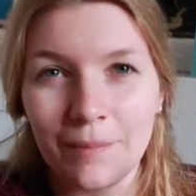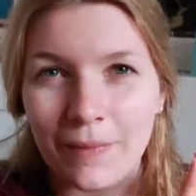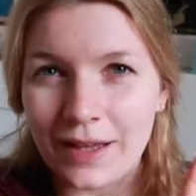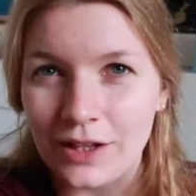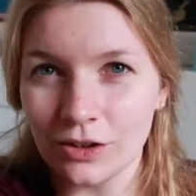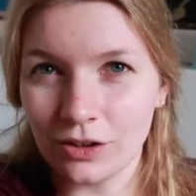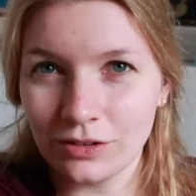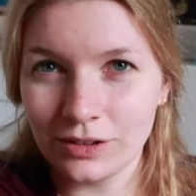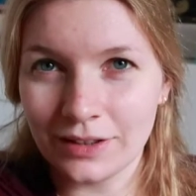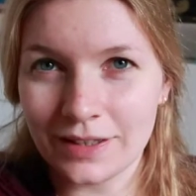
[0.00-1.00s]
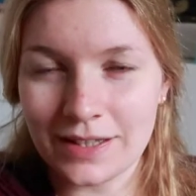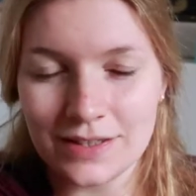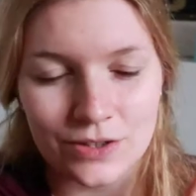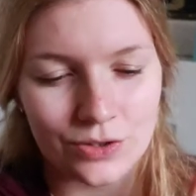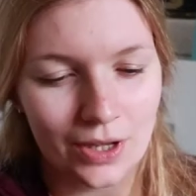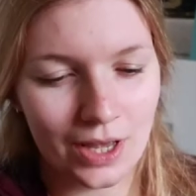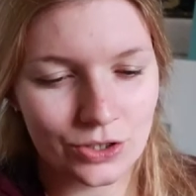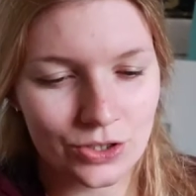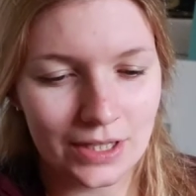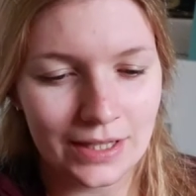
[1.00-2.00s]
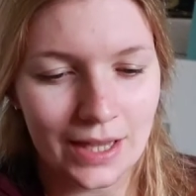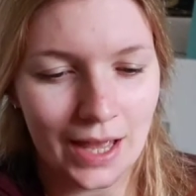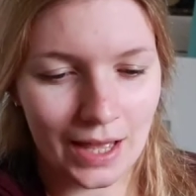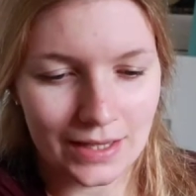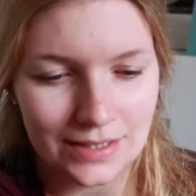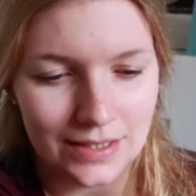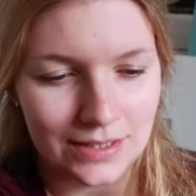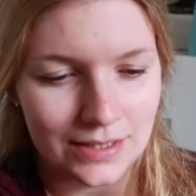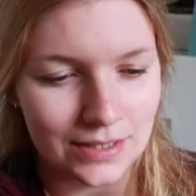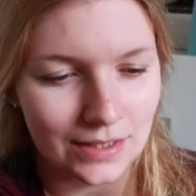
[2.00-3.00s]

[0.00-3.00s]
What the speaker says: My goal is to actually edit